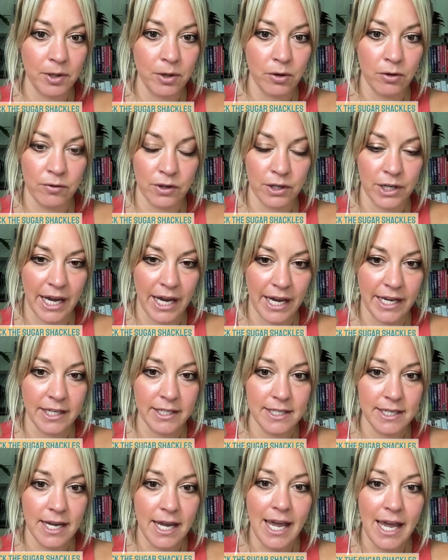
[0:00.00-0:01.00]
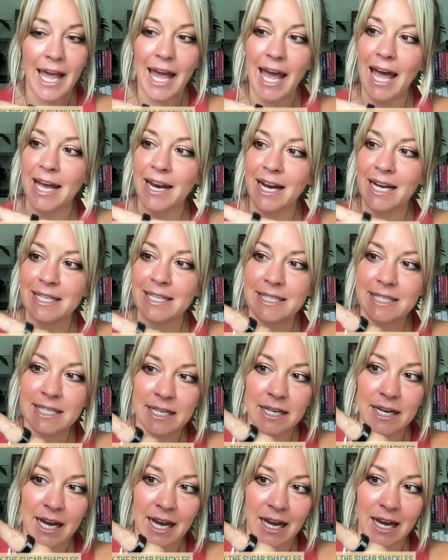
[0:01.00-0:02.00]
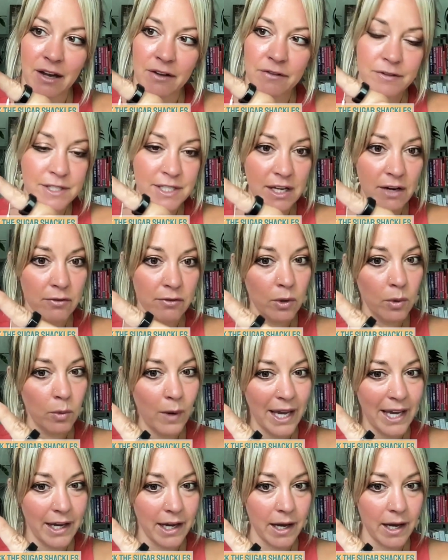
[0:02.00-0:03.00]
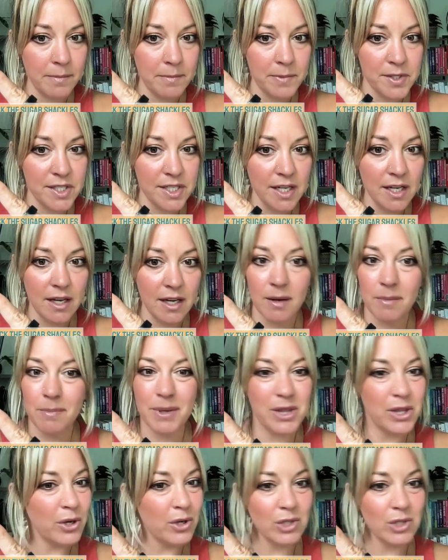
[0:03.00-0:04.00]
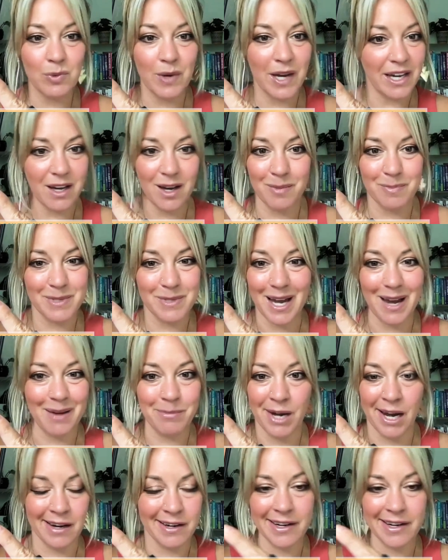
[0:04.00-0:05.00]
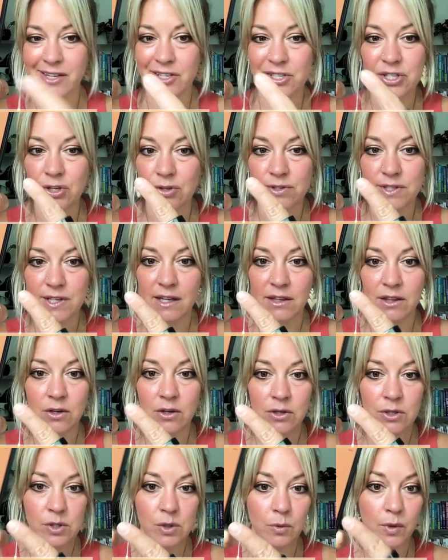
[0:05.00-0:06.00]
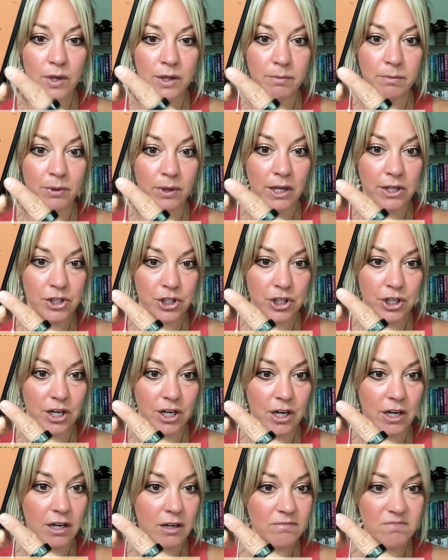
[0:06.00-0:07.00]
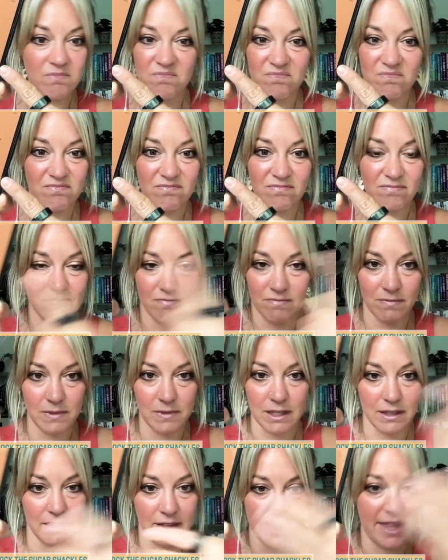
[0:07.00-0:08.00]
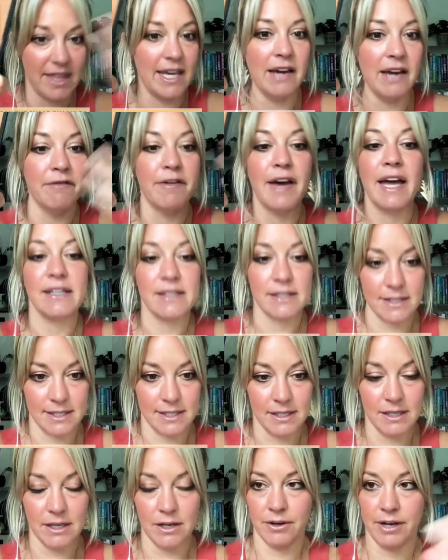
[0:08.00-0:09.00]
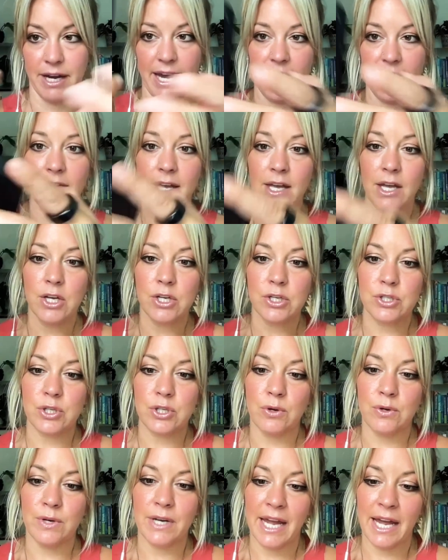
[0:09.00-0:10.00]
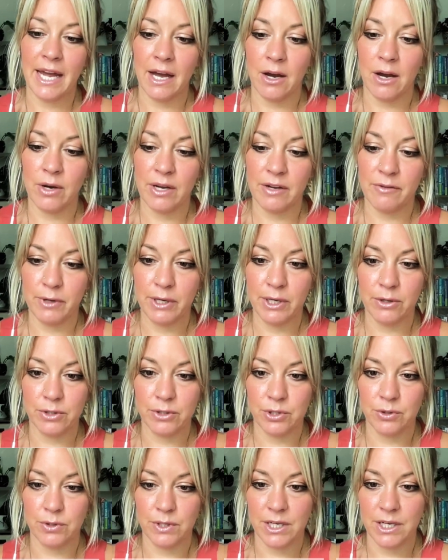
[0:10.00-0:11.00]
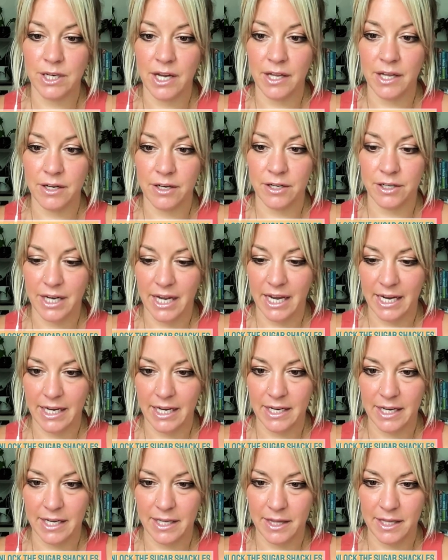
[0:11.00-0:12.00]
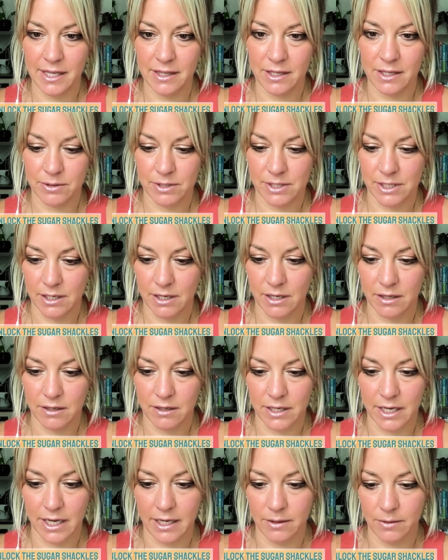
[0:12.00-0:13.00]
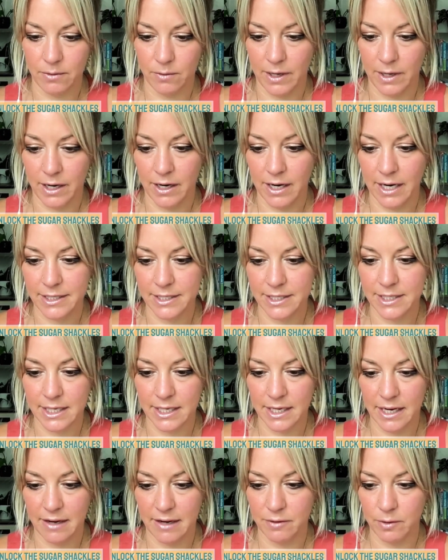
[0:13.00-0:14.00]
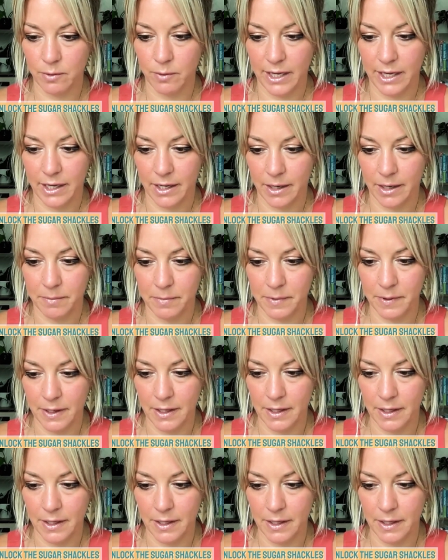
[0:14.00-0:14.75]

overnight, and I did have several wake ups, but those wake ups, I'm not going to associate those with blood sugar events. Okay. So now if we go to another night, I think there was another night where I did have a wake up